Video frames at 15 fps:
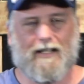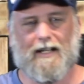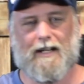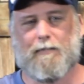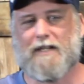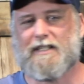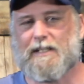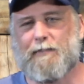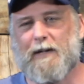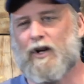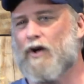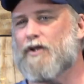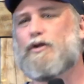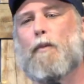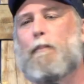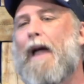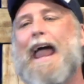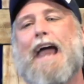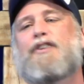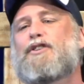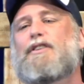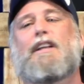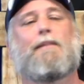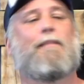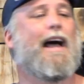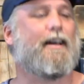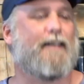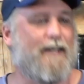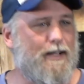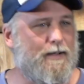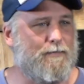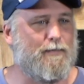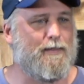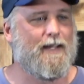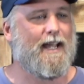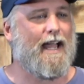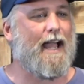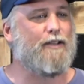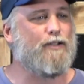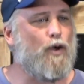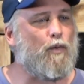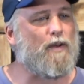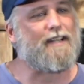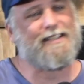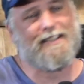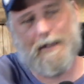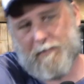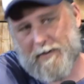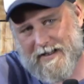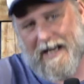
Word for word: but just because you're passionate about Him and you want to step into